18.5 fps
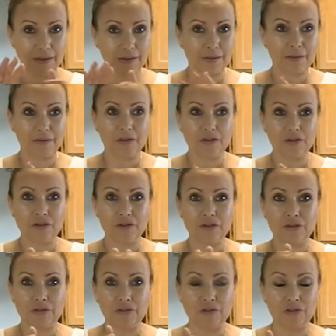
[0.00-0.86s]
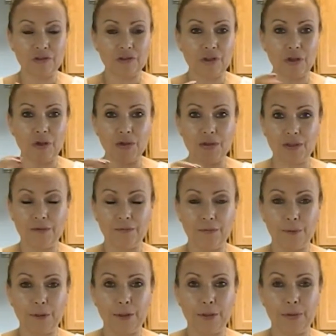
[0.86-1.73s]
so good
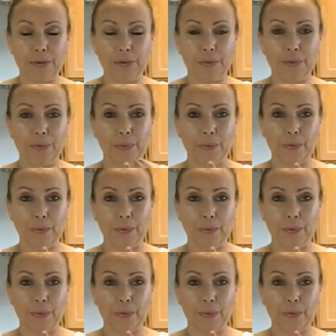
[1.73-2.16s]
for you.